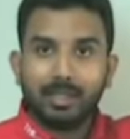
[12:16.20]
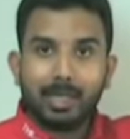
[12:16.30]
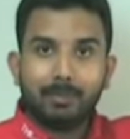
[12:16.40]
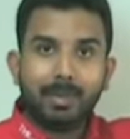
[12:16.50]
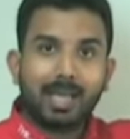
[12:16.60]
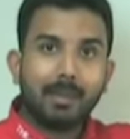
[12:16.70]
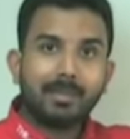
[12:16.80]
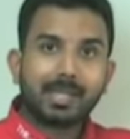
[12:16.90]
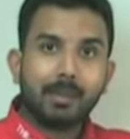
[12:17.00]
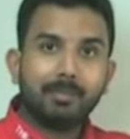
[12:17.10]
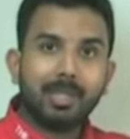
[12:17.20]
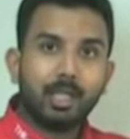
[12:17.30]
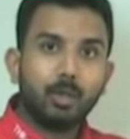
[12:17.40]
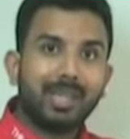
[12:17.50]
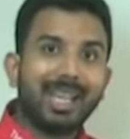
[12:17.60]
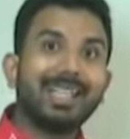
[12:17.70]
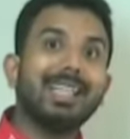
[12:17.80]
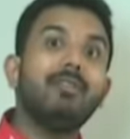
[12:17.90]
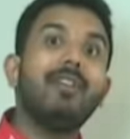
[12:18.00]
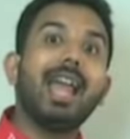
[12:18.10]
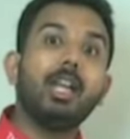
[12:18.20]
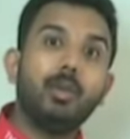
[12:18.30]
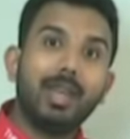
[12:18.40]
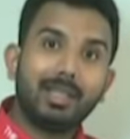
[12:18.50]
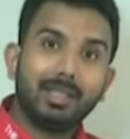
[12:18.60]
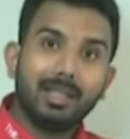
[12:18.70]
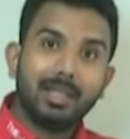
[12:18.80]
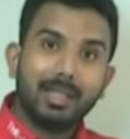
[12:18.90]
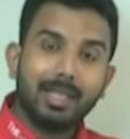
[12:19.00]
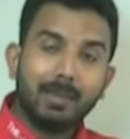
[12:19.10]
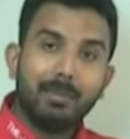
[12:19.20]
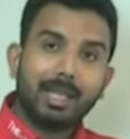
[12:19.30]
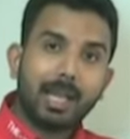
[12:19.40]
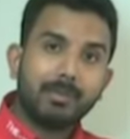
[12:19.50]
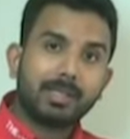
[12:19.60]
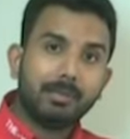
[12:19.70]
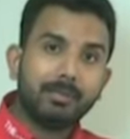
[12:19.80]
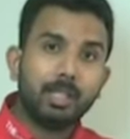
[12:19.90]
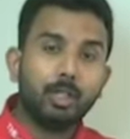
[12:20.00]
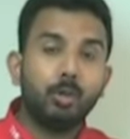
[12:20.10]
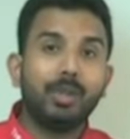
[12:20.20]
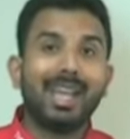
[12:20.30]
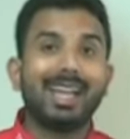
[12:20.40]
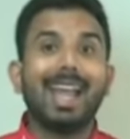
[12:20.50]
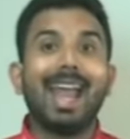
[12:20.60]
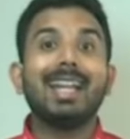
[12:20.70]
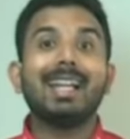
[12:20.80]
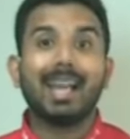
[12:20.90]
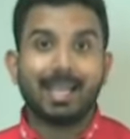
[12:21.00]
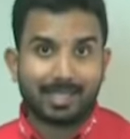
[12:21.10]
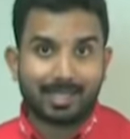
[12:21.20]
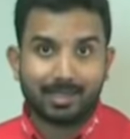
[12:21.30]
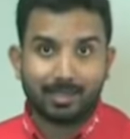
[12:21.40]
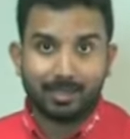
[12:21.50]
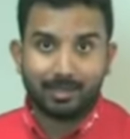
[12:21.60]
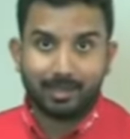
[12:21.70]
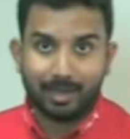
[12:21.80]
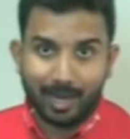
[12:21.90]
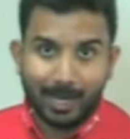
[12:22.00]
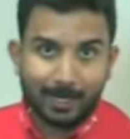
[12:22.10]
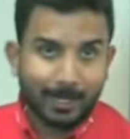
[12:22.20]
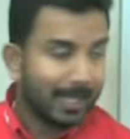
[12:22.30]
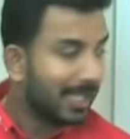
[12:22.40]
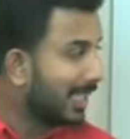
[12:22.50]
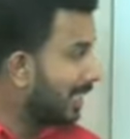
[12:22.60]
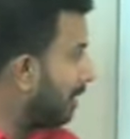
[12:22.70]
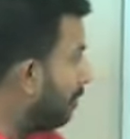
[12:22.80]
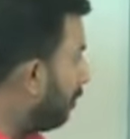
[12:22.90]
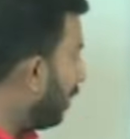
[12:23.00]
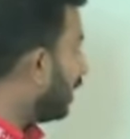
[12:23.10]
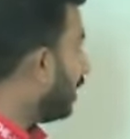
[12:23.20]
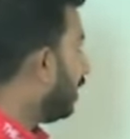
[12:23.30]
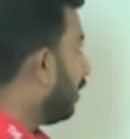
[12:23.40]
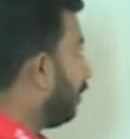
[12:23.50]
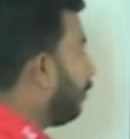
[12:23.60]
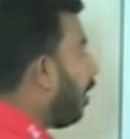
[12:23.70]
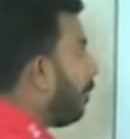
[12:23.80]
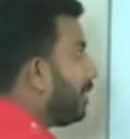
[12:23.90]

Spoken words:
It becomes something you can evaluate. It becomes something you can analyze. Alright? Simple. 4